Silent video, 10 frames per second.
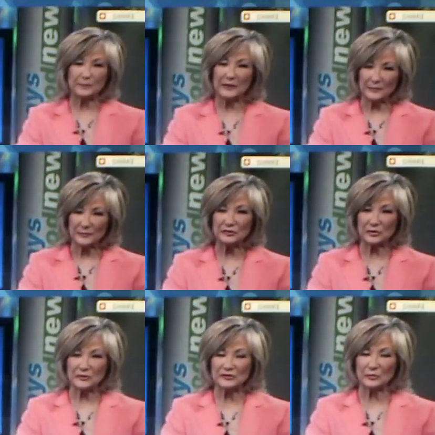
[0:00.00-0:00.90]
People's
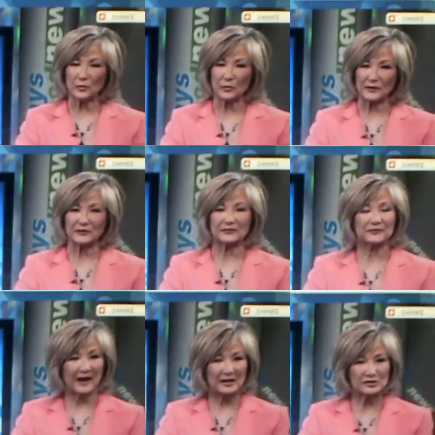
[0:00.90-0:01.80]
Choice Award at the
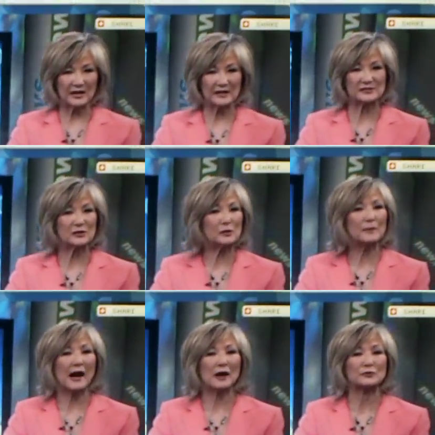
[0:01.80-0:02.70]
Fashion Has No
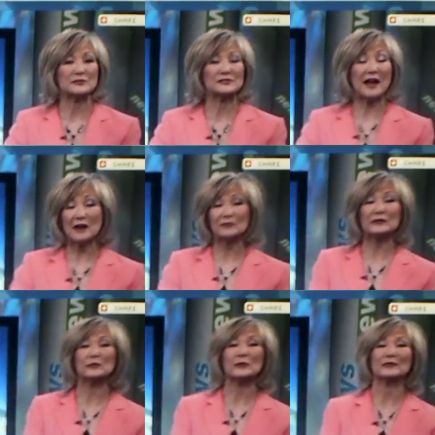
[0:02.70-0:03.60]
Boundaries
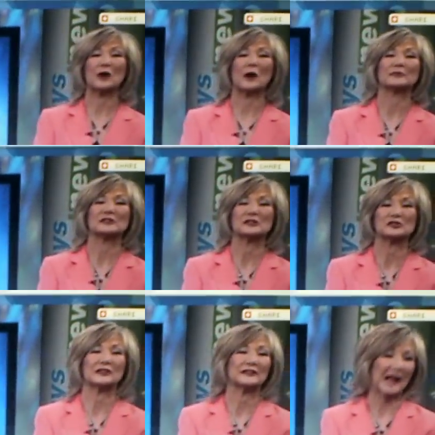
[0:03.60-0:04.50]
Every Woman
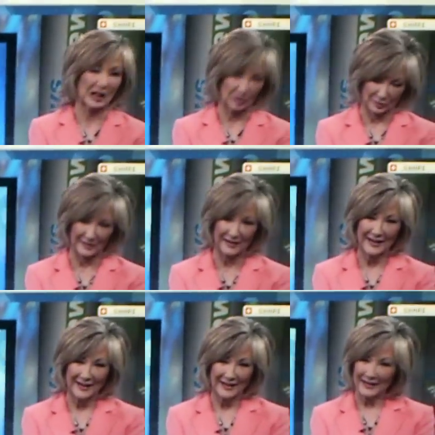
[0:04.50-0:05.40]
competition in Calgary.
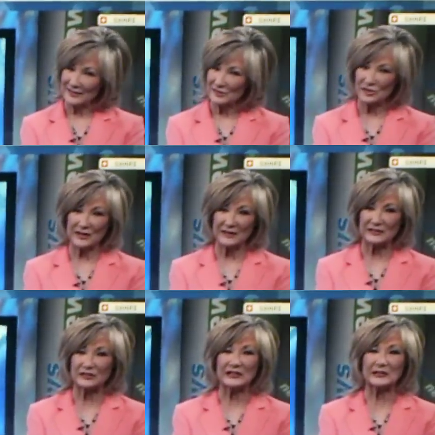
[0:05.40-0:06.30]

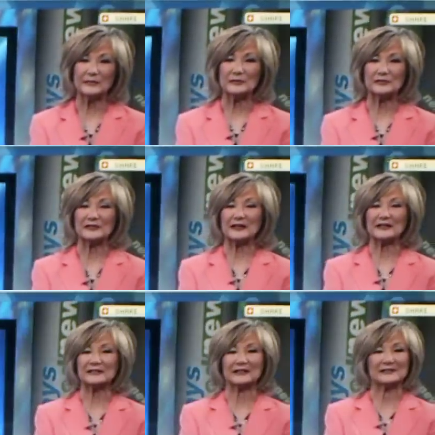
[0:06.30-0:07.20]
AGN's Dean Muse
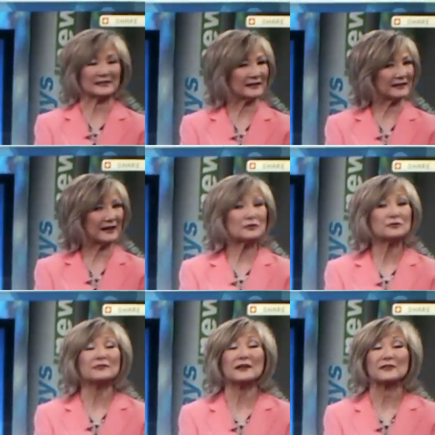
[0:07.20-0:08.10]
says it's another
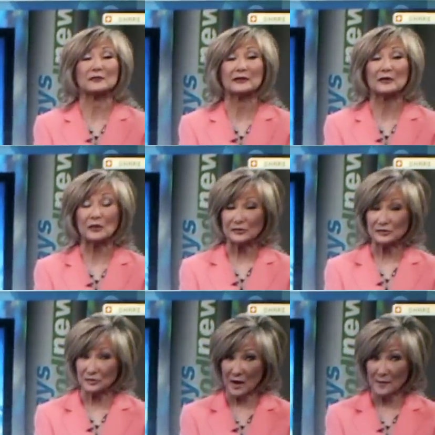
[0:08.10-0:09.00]
feather in her
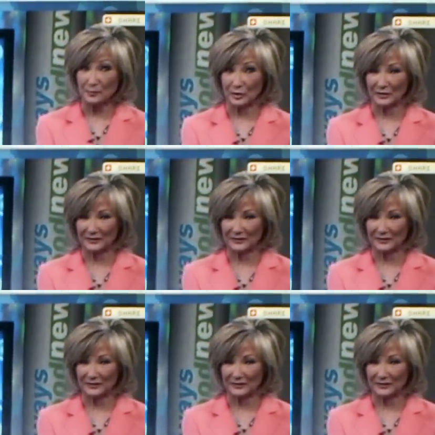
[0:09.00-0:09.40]
scrapbook.